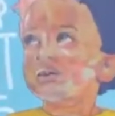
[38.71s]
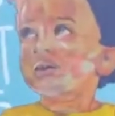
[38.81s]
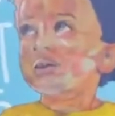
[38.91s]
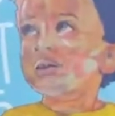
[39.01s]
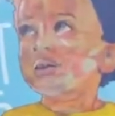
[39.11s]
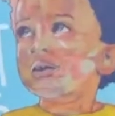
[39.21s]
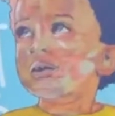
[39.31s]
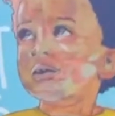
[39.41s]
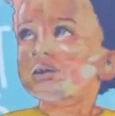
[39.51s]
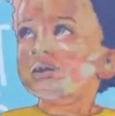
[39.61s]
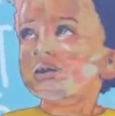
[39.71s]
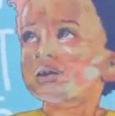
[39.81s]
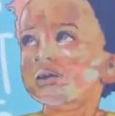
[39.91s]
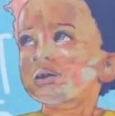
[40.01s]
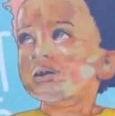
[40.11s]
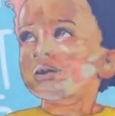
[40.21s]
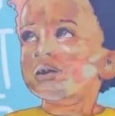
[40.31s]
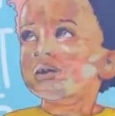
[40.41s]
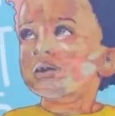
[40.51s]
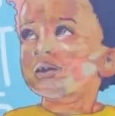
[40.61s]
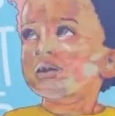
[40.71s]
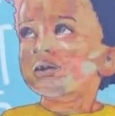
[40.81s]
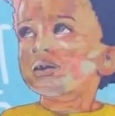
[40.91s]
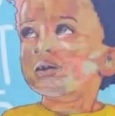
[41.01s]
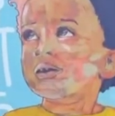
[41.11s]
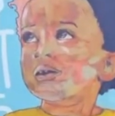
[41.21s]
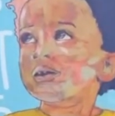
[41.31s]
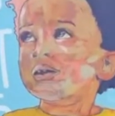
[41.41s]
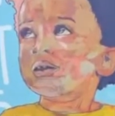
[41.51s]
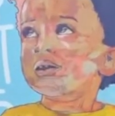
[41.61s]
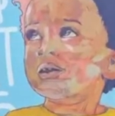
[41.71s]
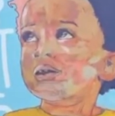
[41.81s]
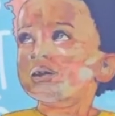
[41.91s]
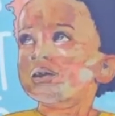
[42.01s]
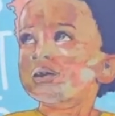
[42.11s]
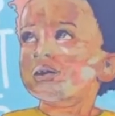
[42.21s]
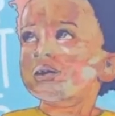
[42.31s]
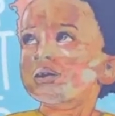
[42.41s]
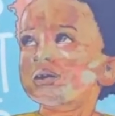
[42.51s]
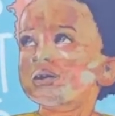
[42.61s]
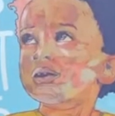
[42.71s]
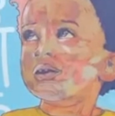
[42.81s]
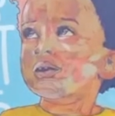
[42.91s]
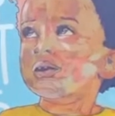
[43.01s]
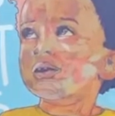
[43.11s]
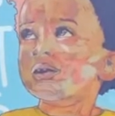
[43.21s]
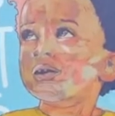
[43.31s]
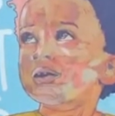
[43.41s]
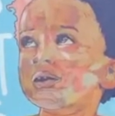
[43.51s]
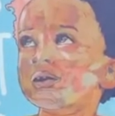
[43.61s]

And take a look. This is a courageous little boy who